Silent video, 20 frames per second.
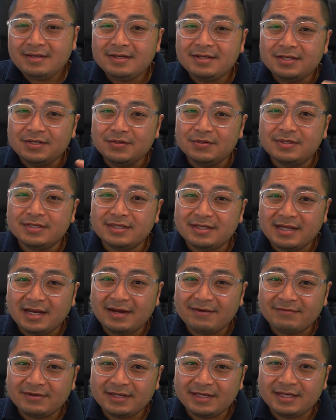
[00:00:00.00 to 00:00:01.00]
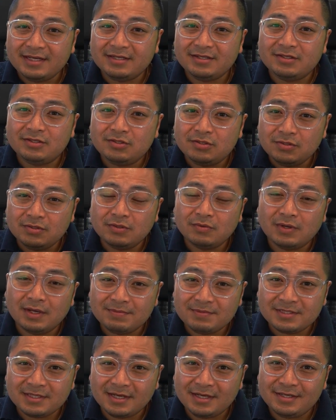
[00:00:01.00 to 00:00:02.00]
you could navigate to the
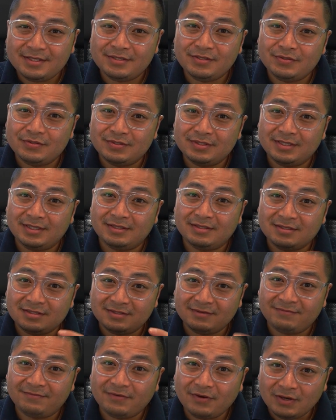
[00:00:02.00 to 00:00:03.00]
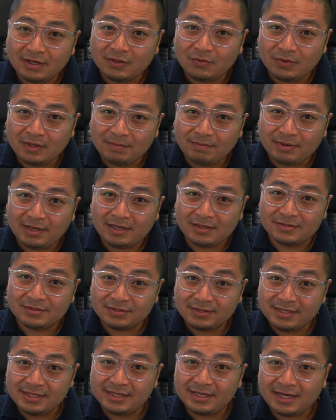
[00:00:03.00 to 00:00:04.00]
website using the Safari web browser
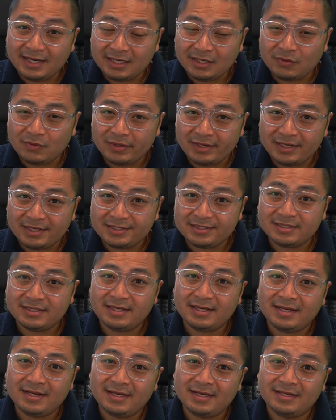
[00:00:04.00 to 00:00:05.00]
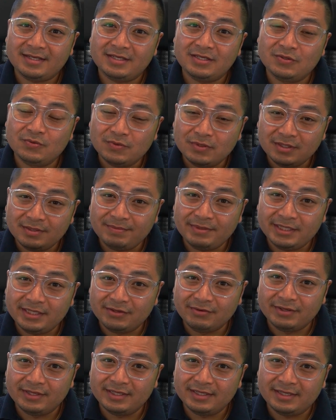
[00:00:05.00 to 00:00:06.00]
in iOS, and you would be
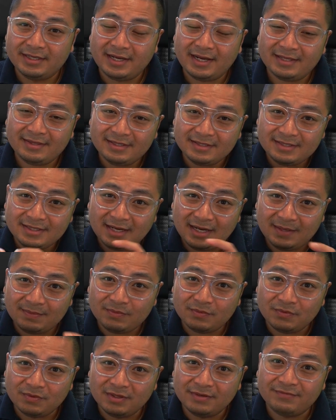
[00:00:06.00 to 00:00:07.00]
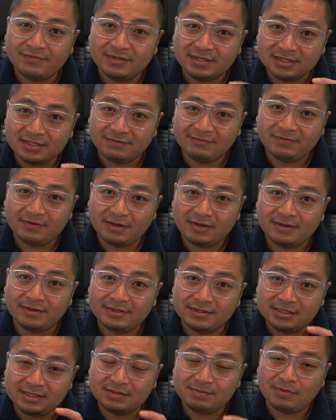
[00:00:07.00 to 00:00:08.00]
greeted at the top with the Safari
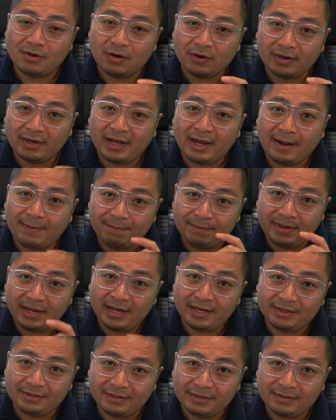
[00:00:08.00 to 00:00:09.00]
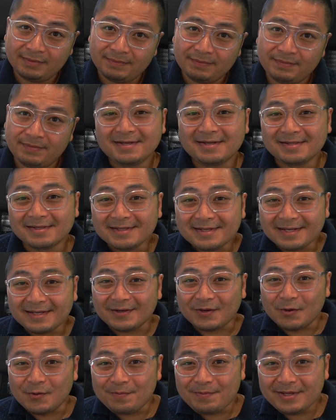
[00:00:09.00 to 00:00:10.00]
Smart App banner. Clicking
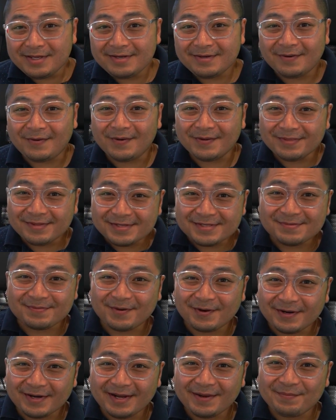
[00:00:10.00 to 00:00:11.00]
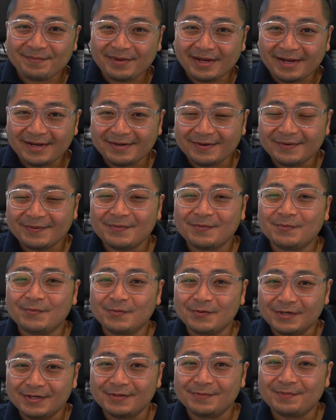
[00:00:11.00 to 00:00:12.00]
open on the Smart App banner
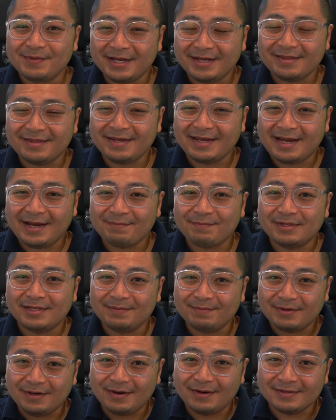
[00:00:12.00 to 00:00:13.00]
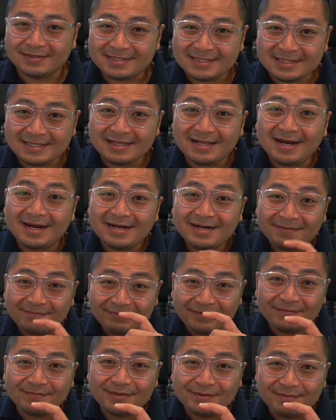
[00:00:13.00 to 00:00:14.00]
will make the app clip card slide up
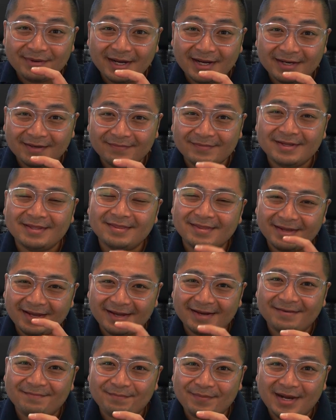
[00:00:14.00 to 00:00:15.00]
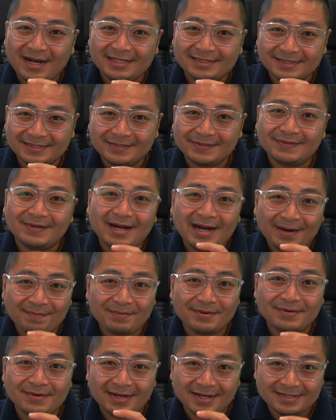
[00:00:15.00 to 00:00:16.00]
from the bottom in that magical
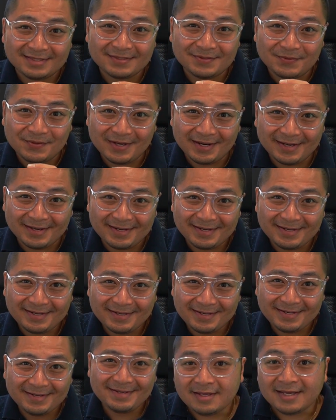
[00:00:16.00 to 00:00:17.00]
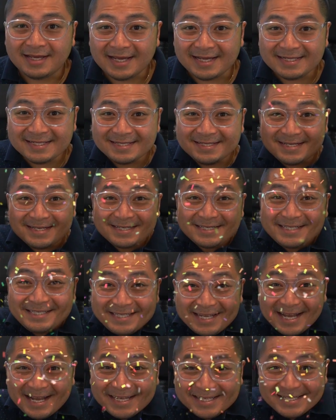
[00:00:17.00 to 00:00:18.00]
Apple-esque way. And
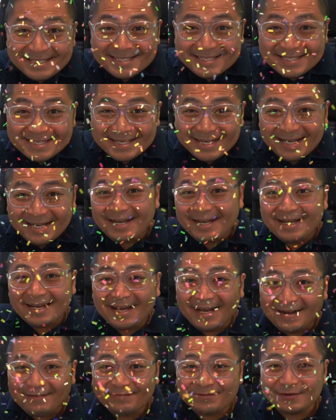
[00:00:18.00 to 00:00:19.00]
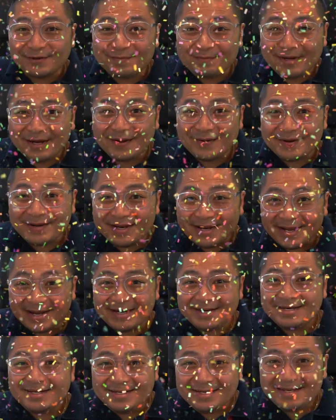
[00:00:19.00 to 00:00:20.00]
success! After about
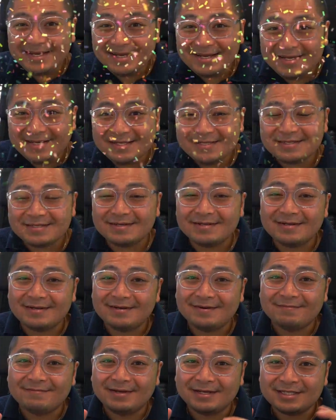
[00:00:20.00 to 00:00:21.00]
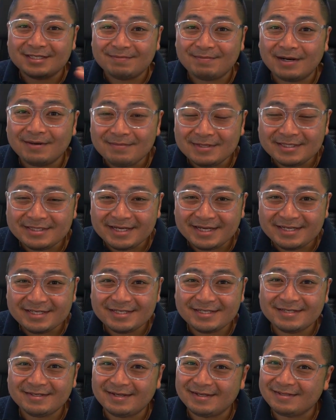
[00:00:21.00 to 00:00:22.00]
90 days of
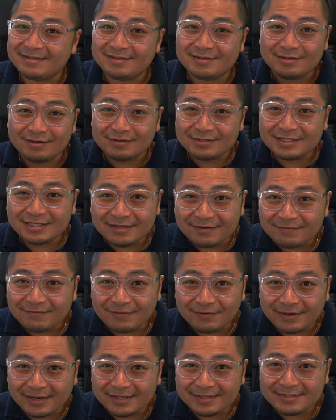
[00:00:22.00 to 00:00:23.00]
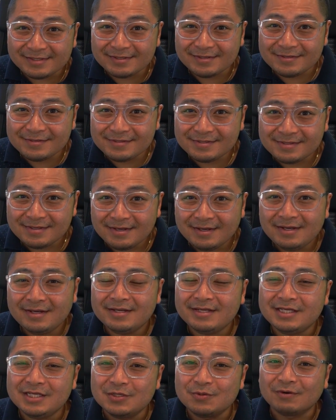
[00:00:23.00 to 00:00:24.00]
experimentation and searching for answers,
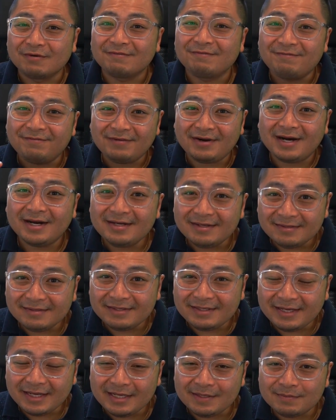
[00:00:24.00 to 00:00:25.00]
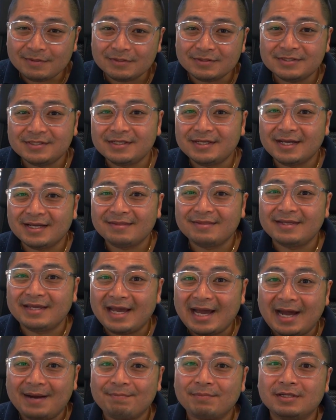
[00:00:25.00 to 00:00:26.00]
you were finally able to get the
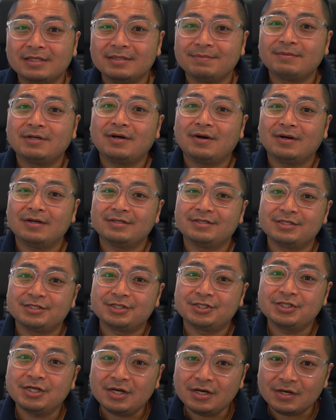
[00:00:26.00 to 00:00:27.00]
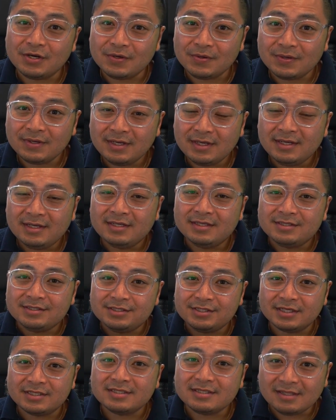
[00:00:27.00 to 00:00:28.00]
app clip card to show,
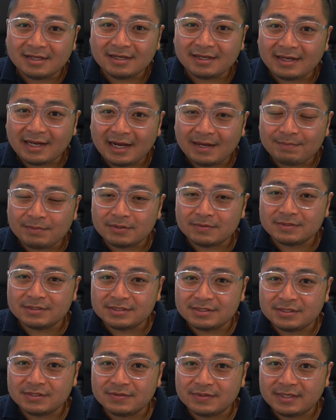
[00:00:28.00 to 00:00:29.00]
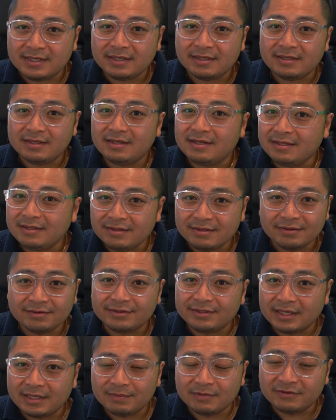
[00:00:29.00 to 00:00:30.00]
just like Apple was doing in their
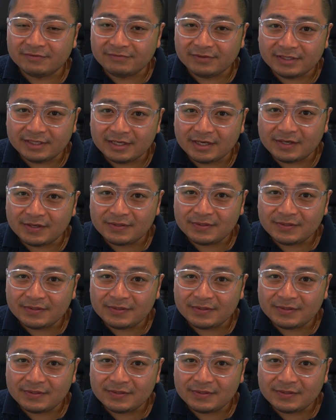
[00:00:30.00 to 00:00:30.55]
demo video.